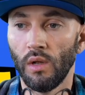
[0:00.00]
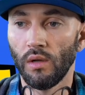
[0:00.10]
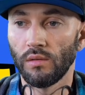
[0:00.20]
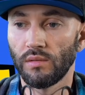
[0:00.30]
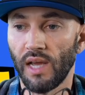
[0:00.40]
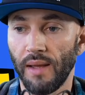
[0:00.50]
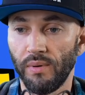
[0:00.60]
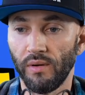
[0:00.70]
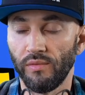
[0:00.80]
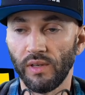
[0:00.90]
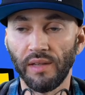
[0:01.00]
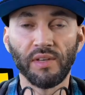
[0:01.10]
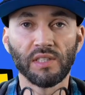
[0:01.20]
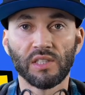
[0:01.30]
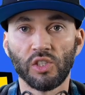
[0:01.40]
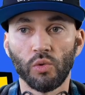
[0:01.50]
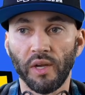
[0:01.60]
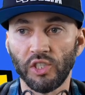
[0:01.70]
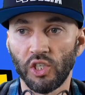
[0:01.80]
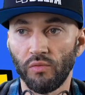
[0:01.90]
type of living
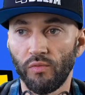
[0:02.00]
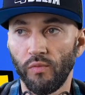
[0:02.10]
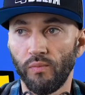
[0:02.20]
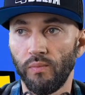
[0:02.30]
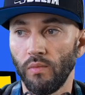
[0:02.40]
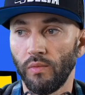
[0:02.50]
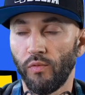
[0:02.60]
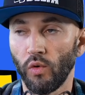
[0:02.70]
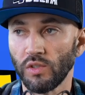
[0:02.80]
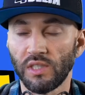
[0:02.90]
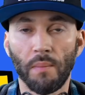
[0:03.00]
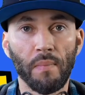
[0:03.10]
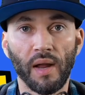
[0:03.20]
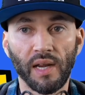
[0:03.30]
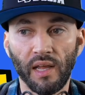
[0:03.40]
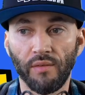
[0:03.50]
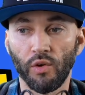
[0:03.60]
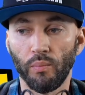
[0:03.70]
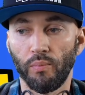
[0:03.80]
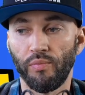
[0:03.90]
situation for somebody. If
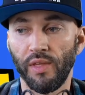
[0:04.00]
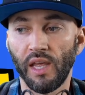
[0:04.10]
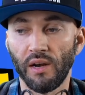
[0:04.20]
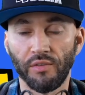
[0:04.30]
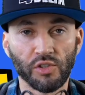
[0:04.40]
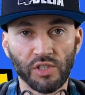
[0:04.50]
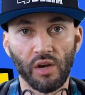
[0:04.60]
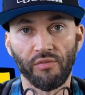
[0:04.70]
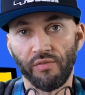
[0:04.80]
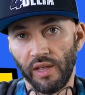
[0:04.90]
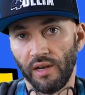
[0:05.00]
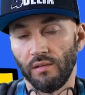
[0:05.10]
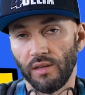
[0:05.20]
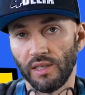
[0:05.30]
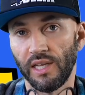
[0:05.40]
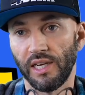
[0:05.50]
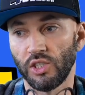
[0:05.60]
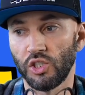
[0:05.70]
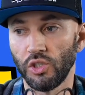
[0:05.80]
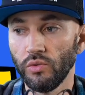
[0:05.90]
you're thinking of yourself in the tenant's
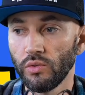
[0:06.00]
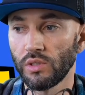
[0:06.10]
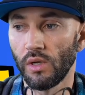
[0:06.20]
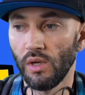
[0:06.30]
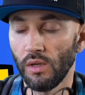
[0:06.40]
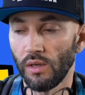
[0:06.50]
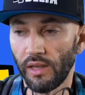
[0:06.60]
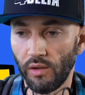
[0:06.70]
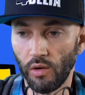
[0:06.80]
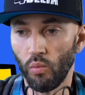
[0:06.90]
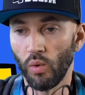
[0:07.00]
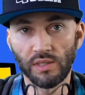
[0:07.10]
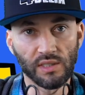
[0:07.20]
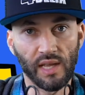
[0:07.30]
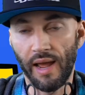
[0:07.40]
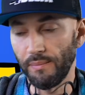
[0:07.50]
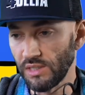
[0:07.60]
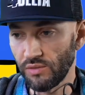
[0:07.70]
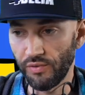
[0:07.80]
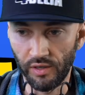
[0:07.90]
shoes, like, what's the
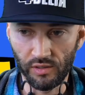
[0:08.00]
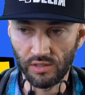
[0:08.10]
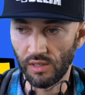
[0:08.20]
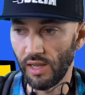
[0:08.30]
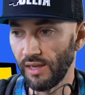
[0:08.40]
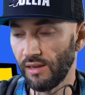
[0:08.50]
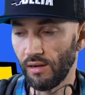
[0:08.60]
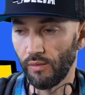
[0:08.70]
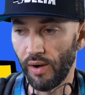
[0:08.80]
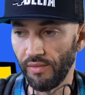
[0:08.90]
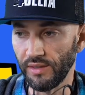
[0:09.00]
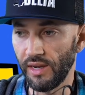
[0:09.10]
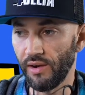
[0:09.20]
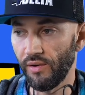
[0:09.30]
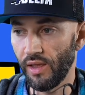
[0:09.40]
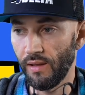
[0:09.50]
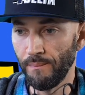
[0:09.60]
atmospheres like around the area.